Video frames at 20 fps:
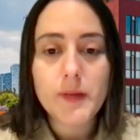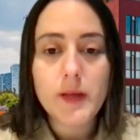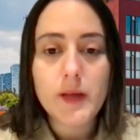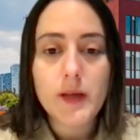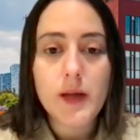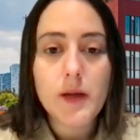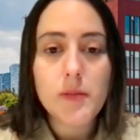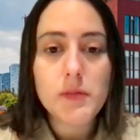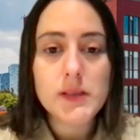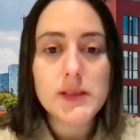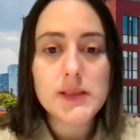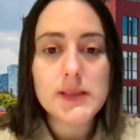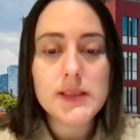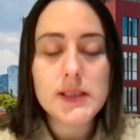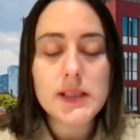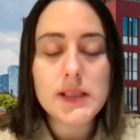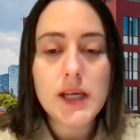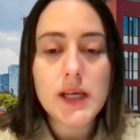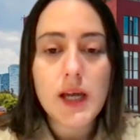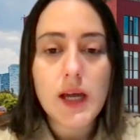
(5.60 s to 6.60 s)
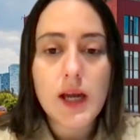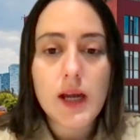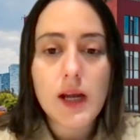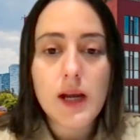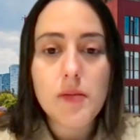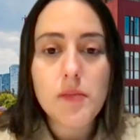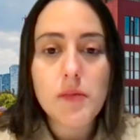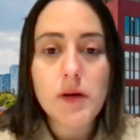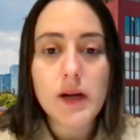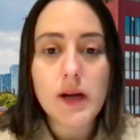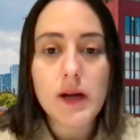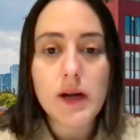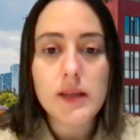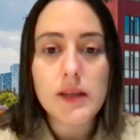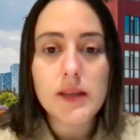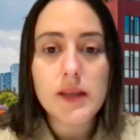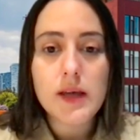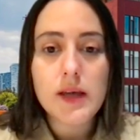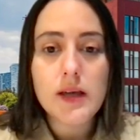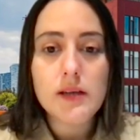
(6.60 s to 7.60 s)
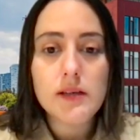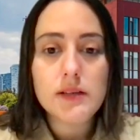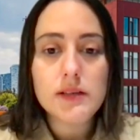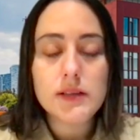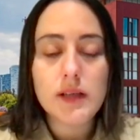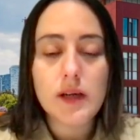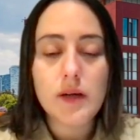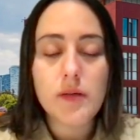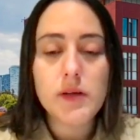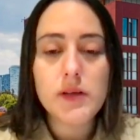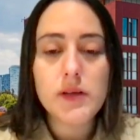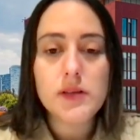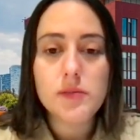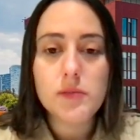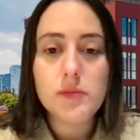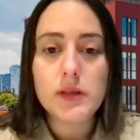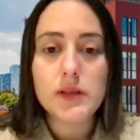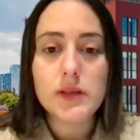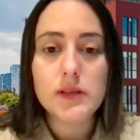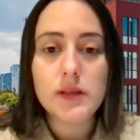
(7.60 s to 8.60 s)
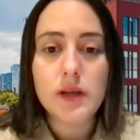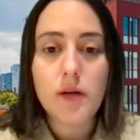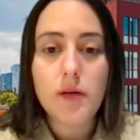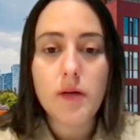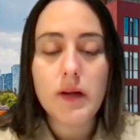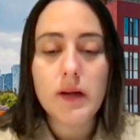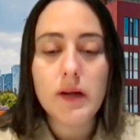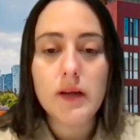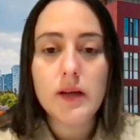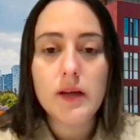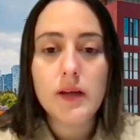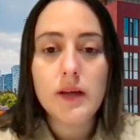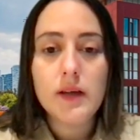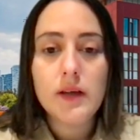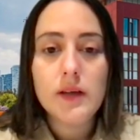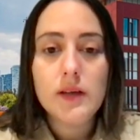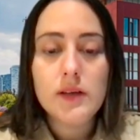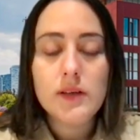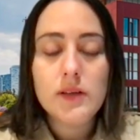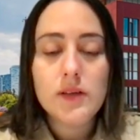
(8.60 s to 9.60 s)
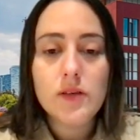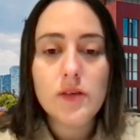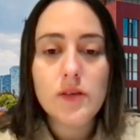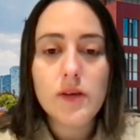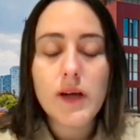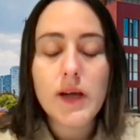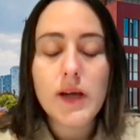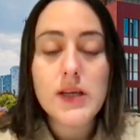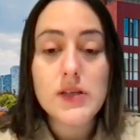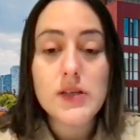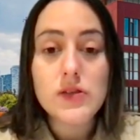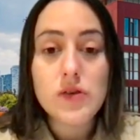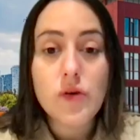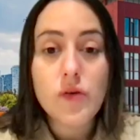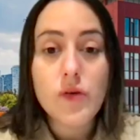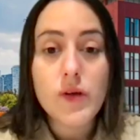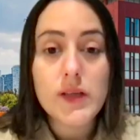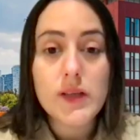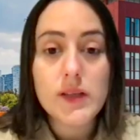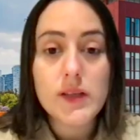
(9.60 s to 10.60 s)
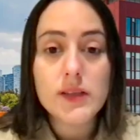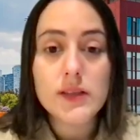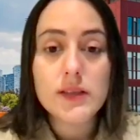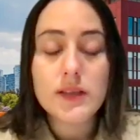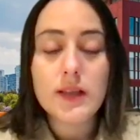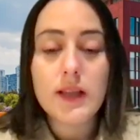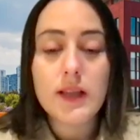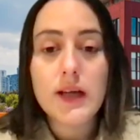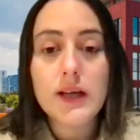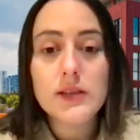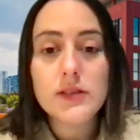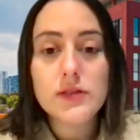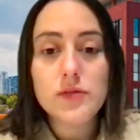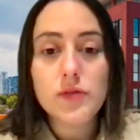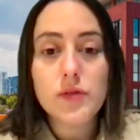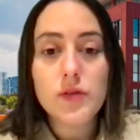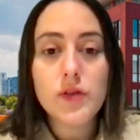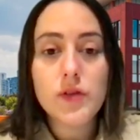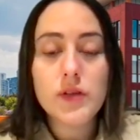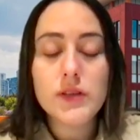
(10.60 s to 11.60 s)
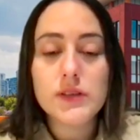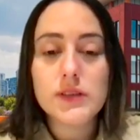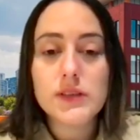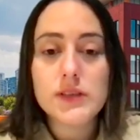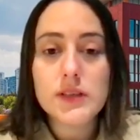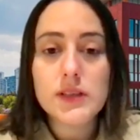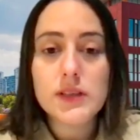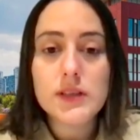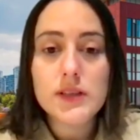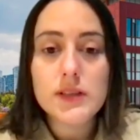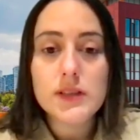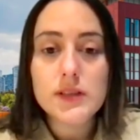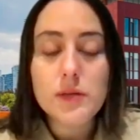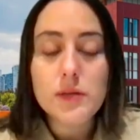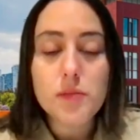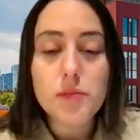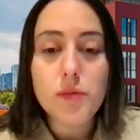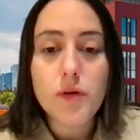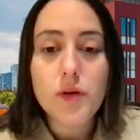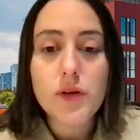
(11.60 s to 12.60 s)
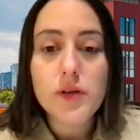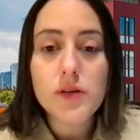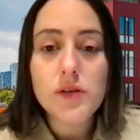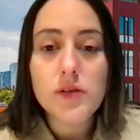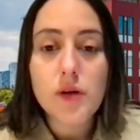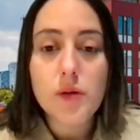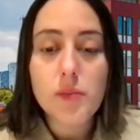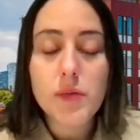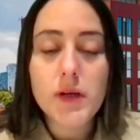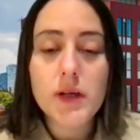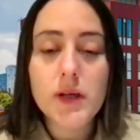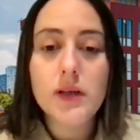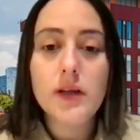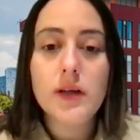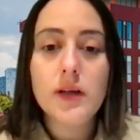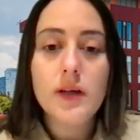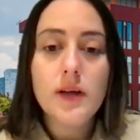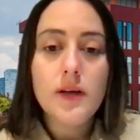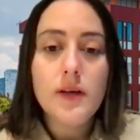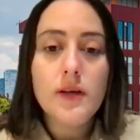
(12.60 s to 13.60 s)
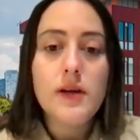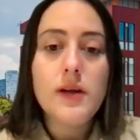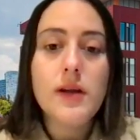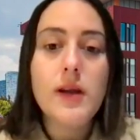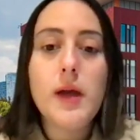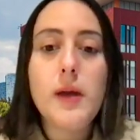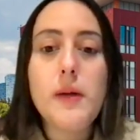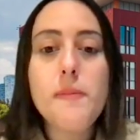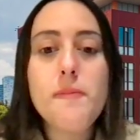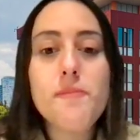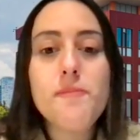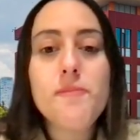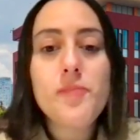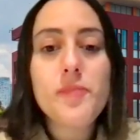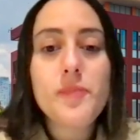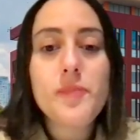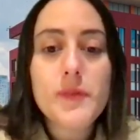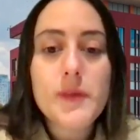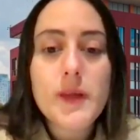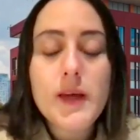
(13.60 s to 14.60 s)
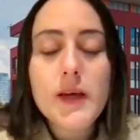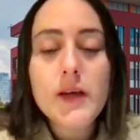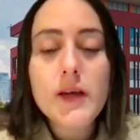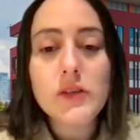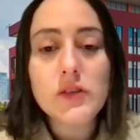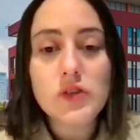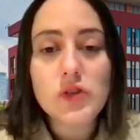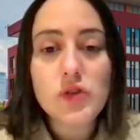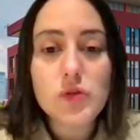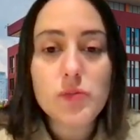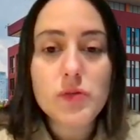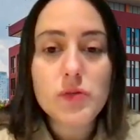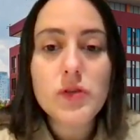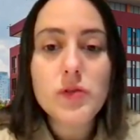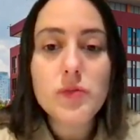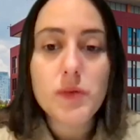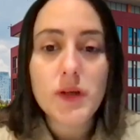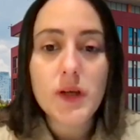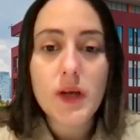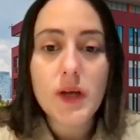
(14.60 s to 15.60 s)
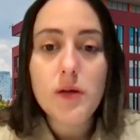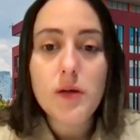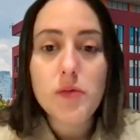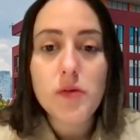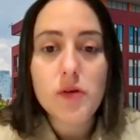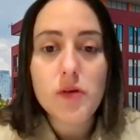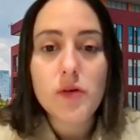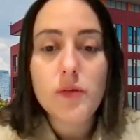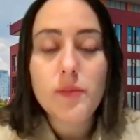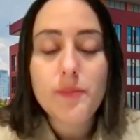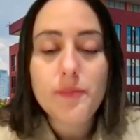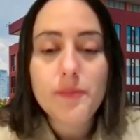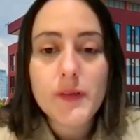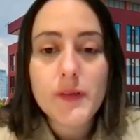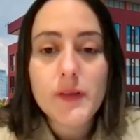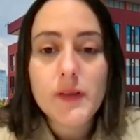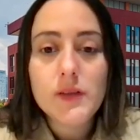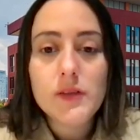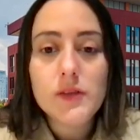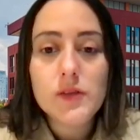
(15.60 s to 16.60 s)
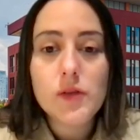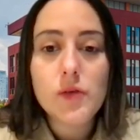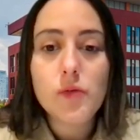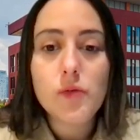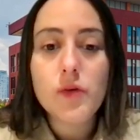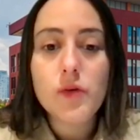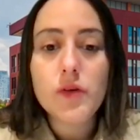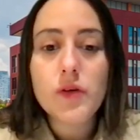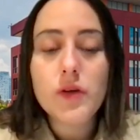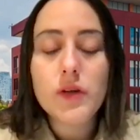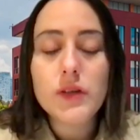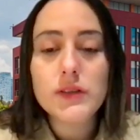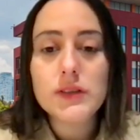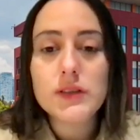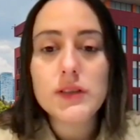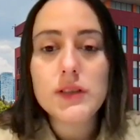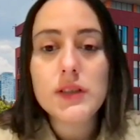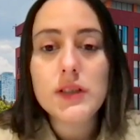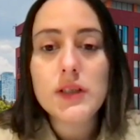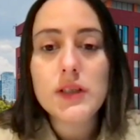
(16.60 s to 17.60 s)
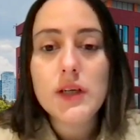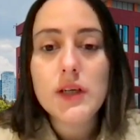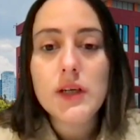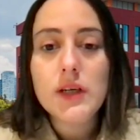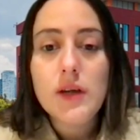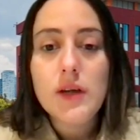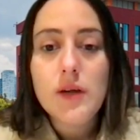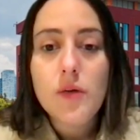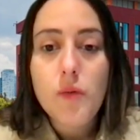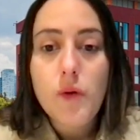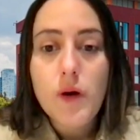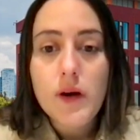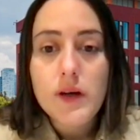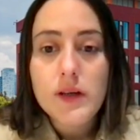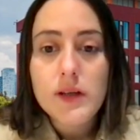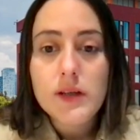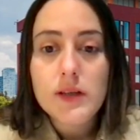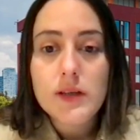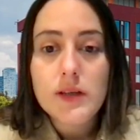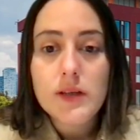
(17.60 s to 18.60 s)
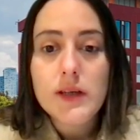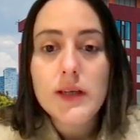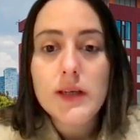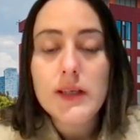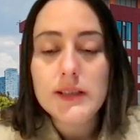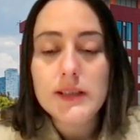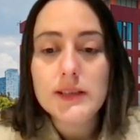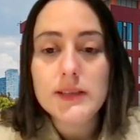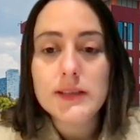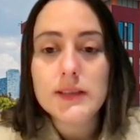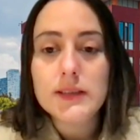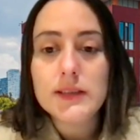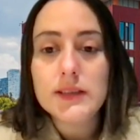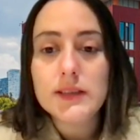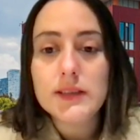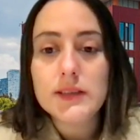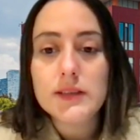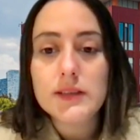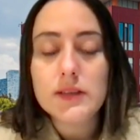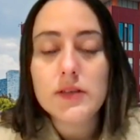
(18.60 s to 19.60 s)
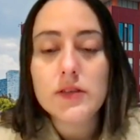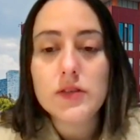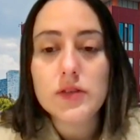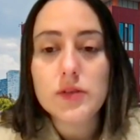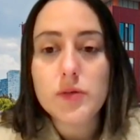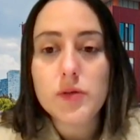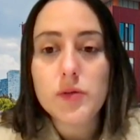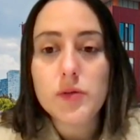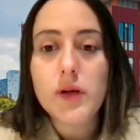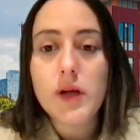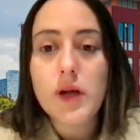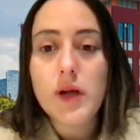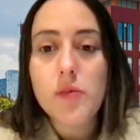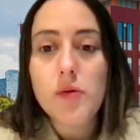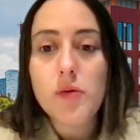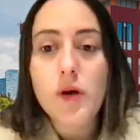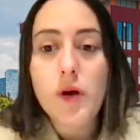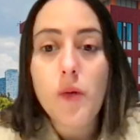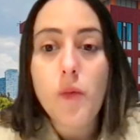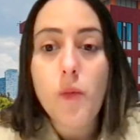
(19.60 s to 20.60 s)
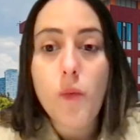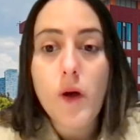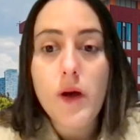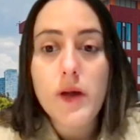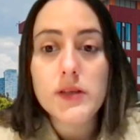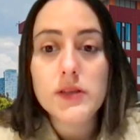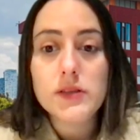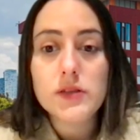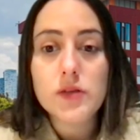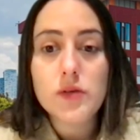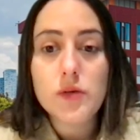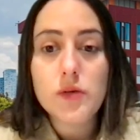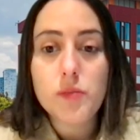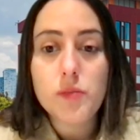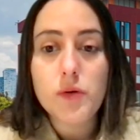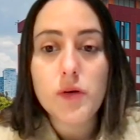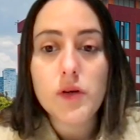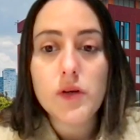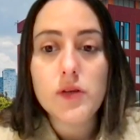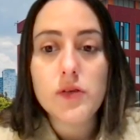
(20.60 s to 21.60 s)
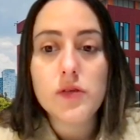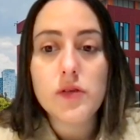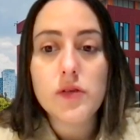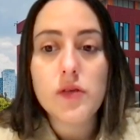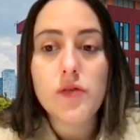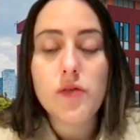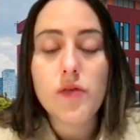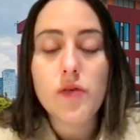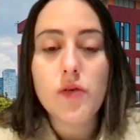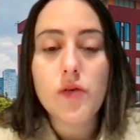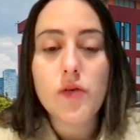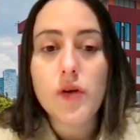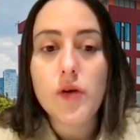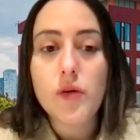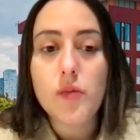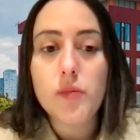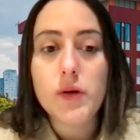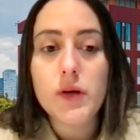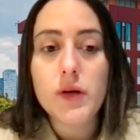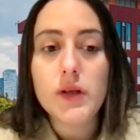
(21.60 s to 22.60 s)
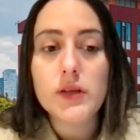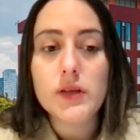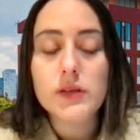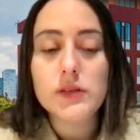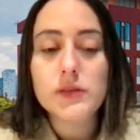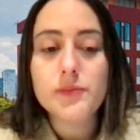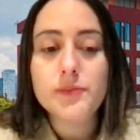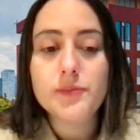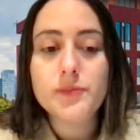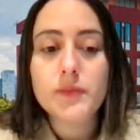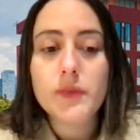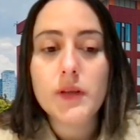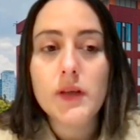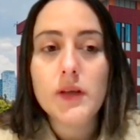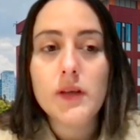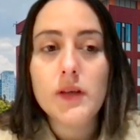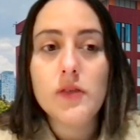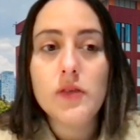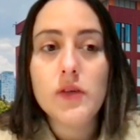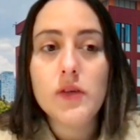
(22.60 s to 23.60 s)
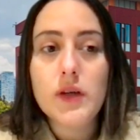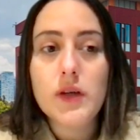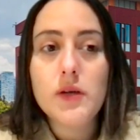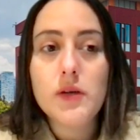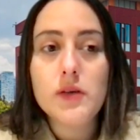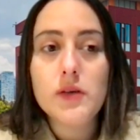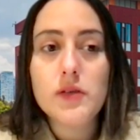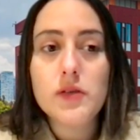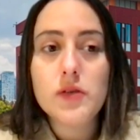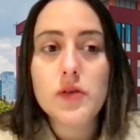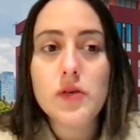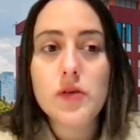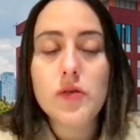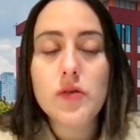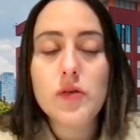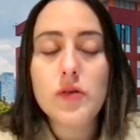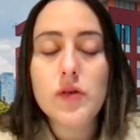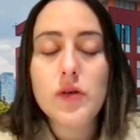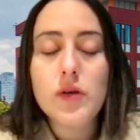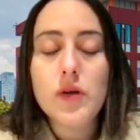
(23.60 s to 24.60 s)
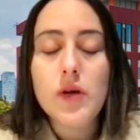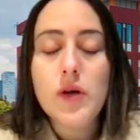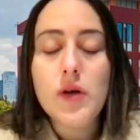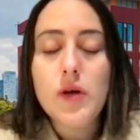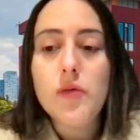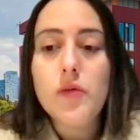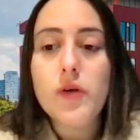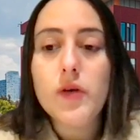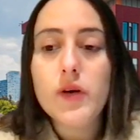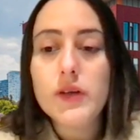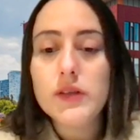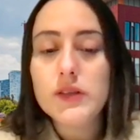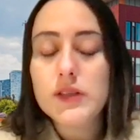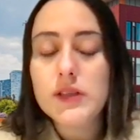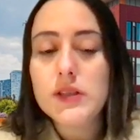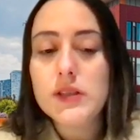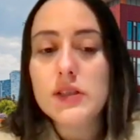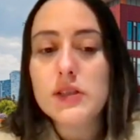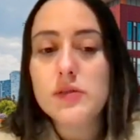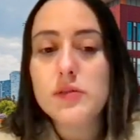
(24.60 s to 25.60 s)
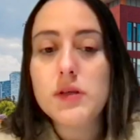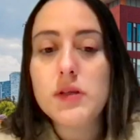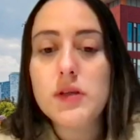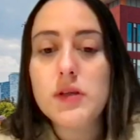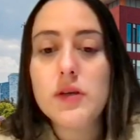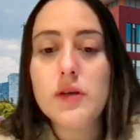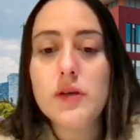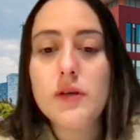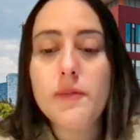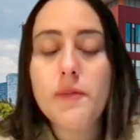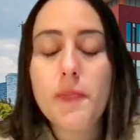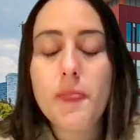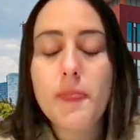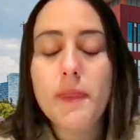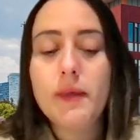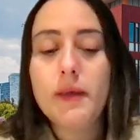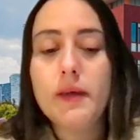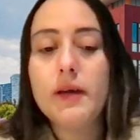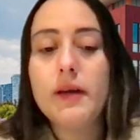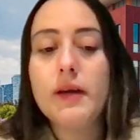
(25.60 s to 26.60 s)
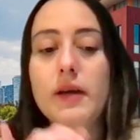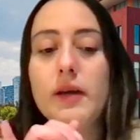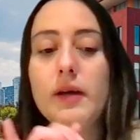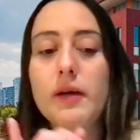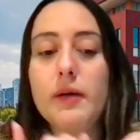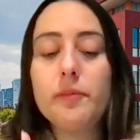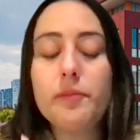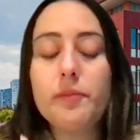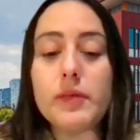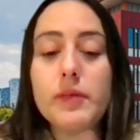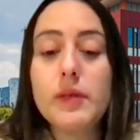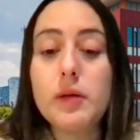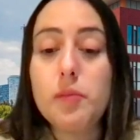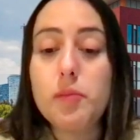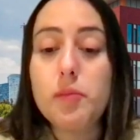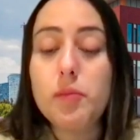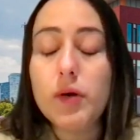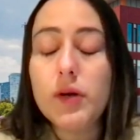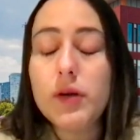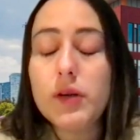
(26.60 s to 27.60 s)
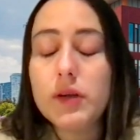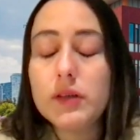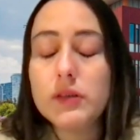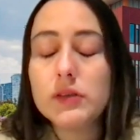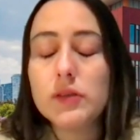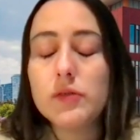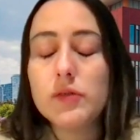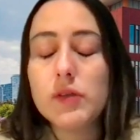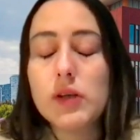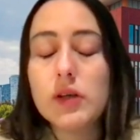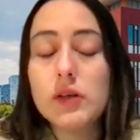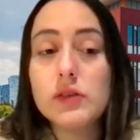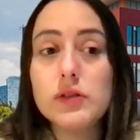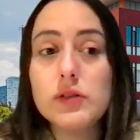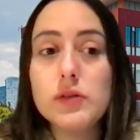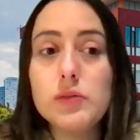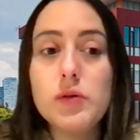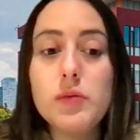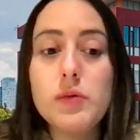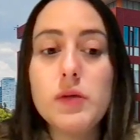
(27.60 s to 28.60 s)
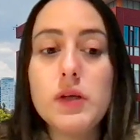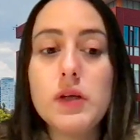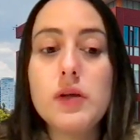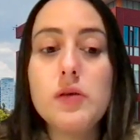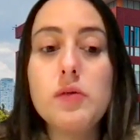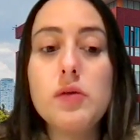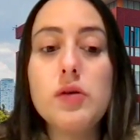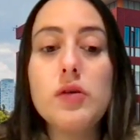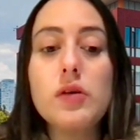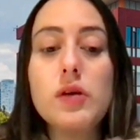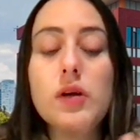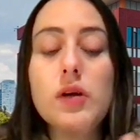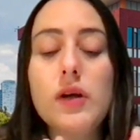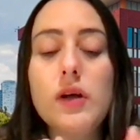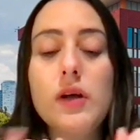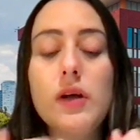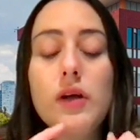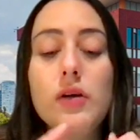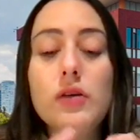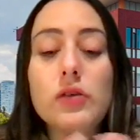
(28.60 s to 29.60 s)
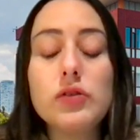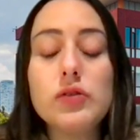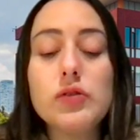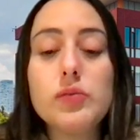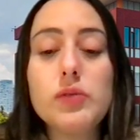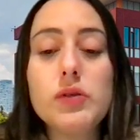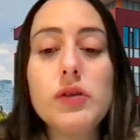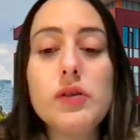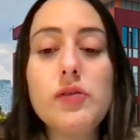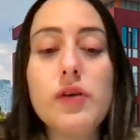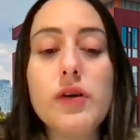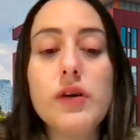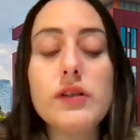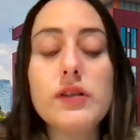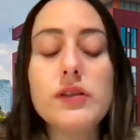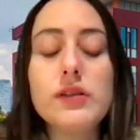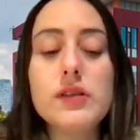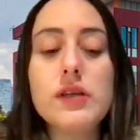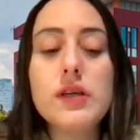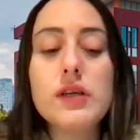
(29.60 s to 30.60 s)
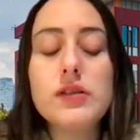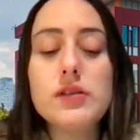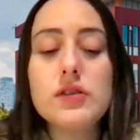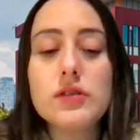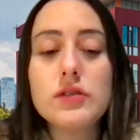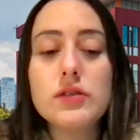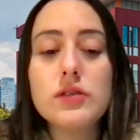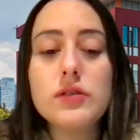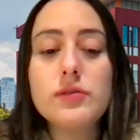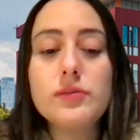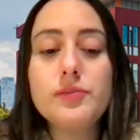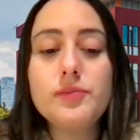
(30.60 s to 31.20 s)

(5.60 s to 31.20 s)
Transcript: MC Ana Margarita Chavez Mendizabal. Okay, so in this class, we're going to see this important topic named the consumer behavior. So we're going to see what is this consumer behavior and why it's so important today for companies. Okay, so we're going to see in this video the importance of the consumer behavior, consumer differentiation,